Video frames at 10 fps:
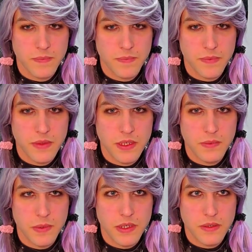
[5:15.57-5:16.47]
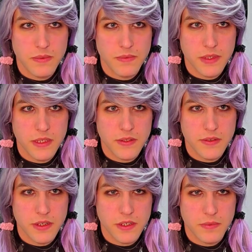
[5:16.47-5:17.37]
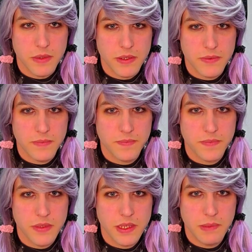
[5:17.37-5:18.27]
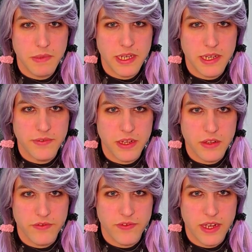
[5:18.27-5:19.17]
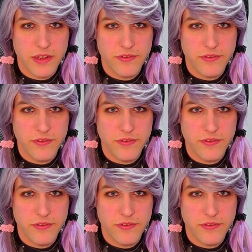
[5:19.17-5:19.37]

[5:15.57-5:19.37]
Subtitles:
this instruction will immediate value 5